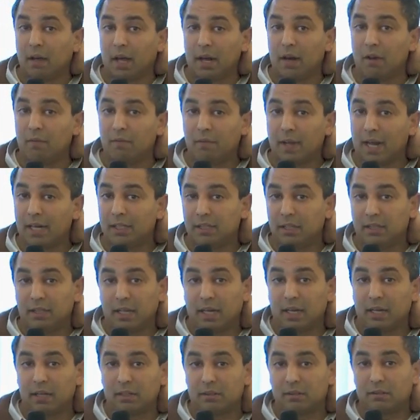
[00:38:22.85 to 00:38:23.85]
I don't actually
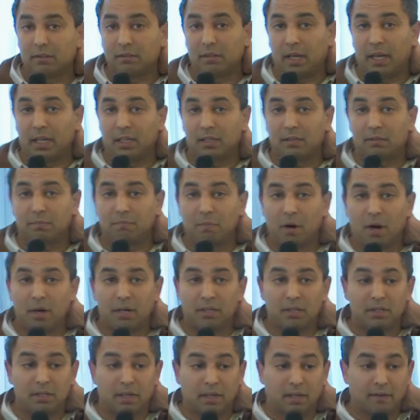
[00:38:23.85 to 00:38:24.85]
think it's
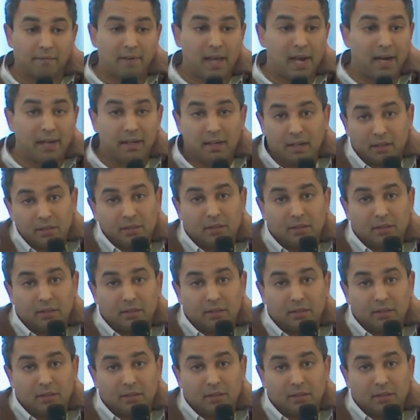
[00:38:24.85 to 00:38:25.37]
marked to Silicon Valley.